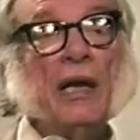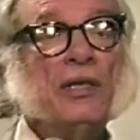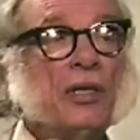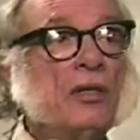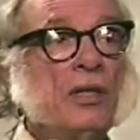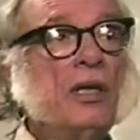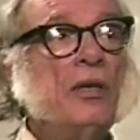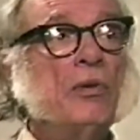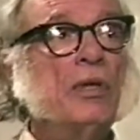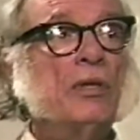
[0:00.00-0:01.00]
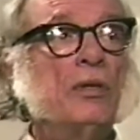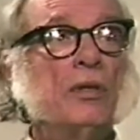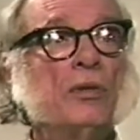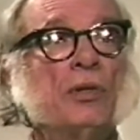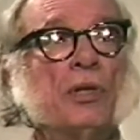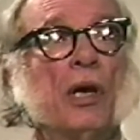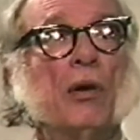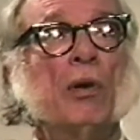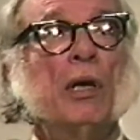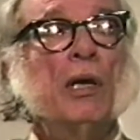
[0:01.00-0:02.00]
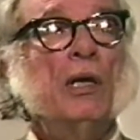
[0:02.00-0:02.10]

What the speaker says: And it's continuing to do so.